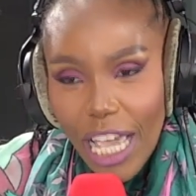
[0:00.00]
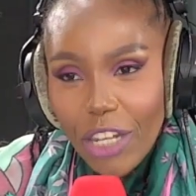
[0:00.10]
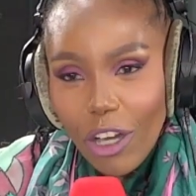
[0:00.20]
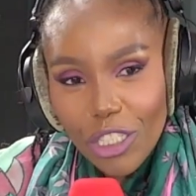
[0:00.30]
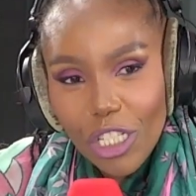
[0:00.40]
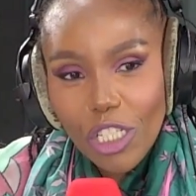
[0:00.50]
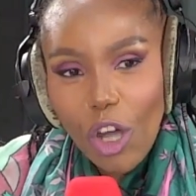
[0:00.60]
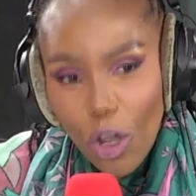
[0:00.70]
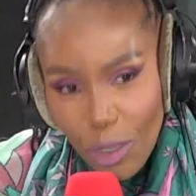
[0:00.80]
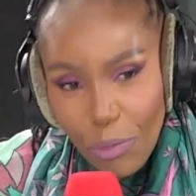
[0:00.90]
In not just
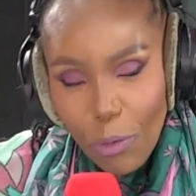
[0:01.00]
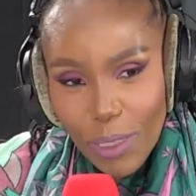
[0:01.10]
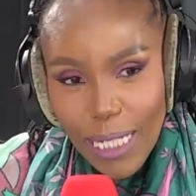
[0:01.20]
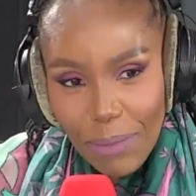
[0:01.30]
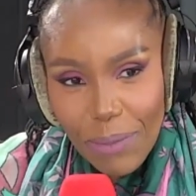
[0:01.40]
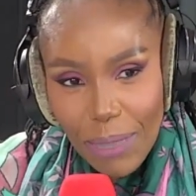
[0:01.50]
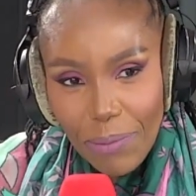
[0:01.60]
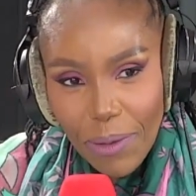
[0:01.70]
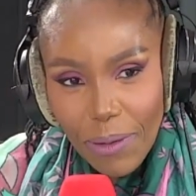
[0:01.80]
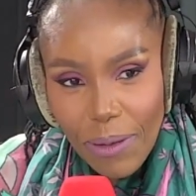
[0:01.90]
onboarding people,